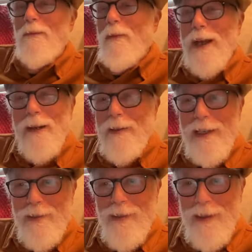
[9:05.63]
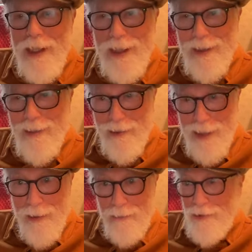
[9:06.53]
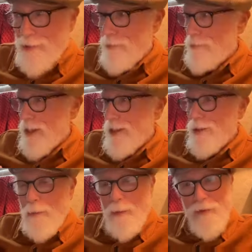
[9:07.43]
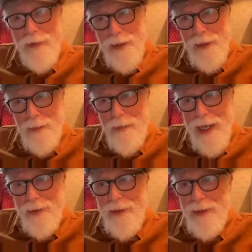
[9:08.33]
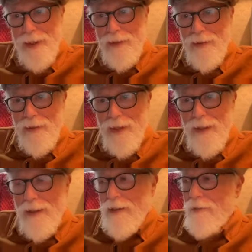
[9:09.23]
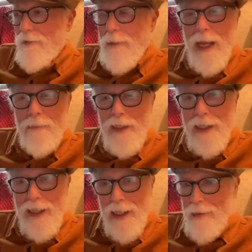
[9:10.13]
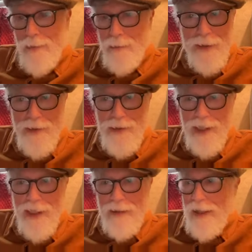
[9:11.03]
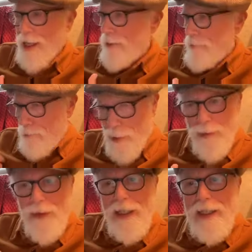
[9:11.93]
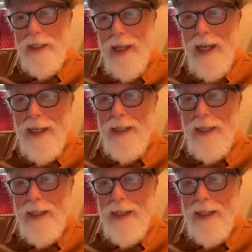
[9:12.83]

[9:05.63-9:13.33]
why don't I just take steps to prevent the bad things from happening as much as I personally can?